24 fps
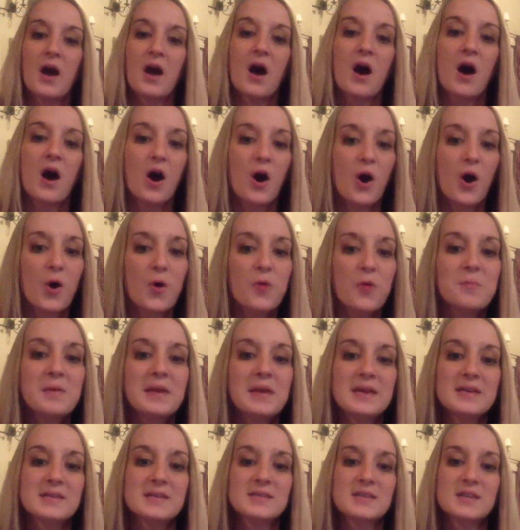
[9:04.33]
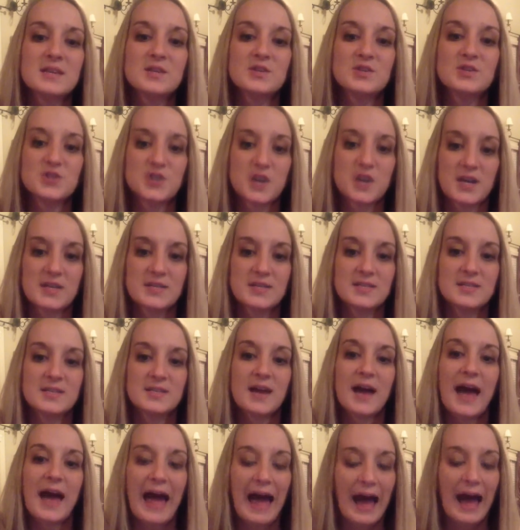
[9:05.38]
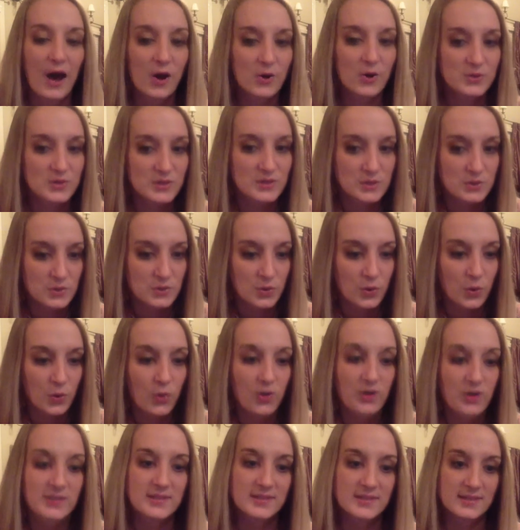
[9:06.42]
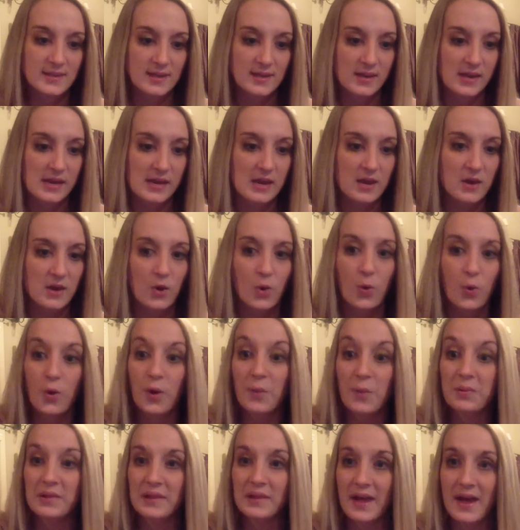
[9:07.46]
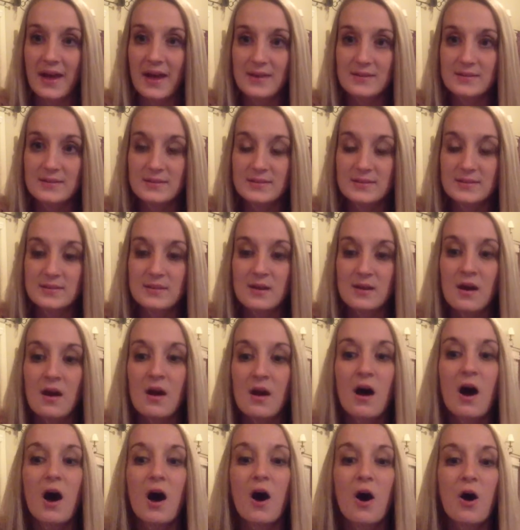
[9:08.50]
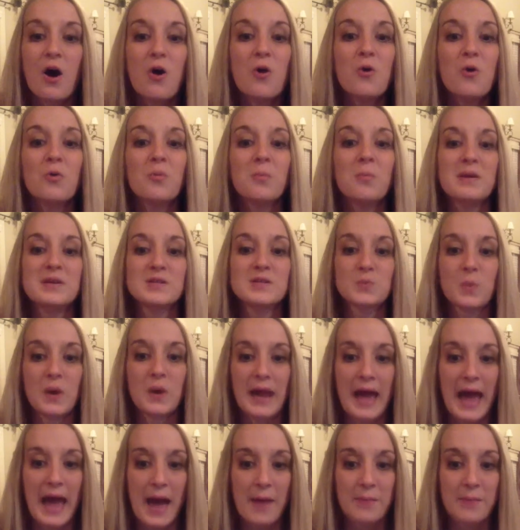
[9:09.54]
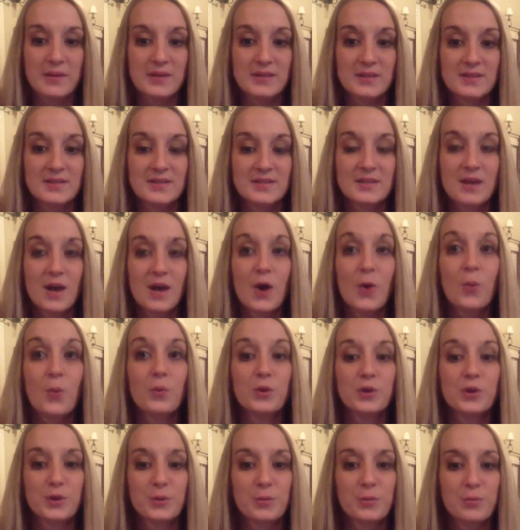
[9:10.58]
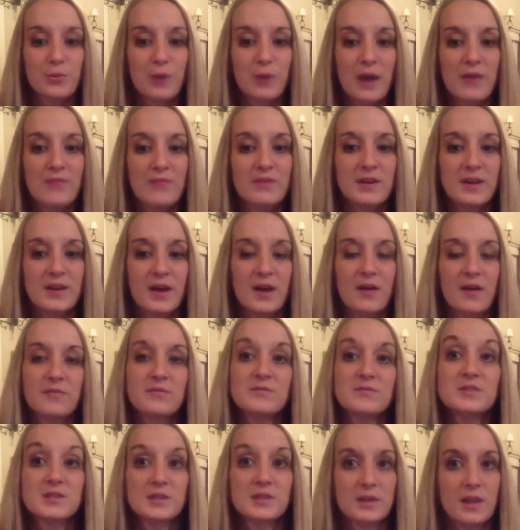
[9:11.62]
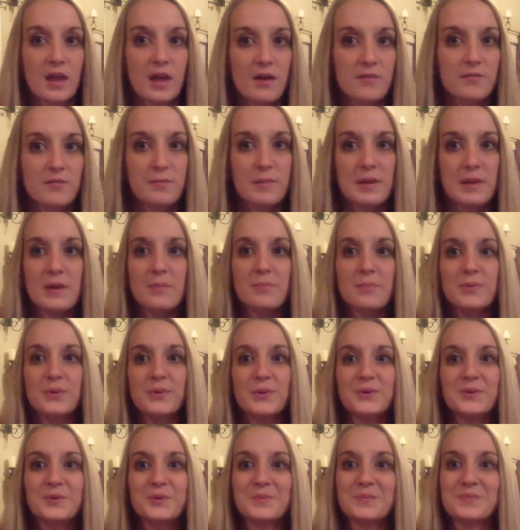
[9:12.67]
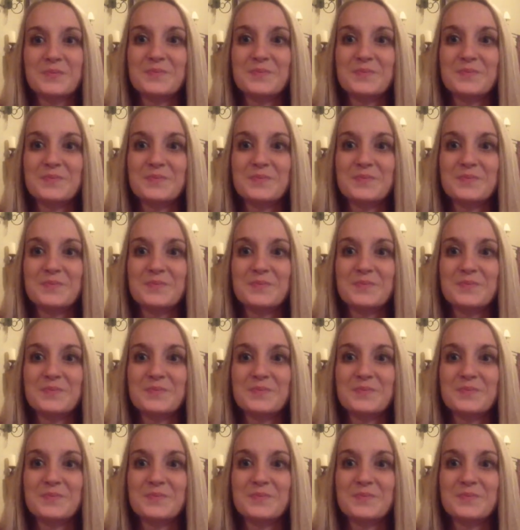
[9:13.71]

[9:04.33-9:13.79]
Home isn't just a house or a city or a place. Home is what happens when you're brave enough to love people.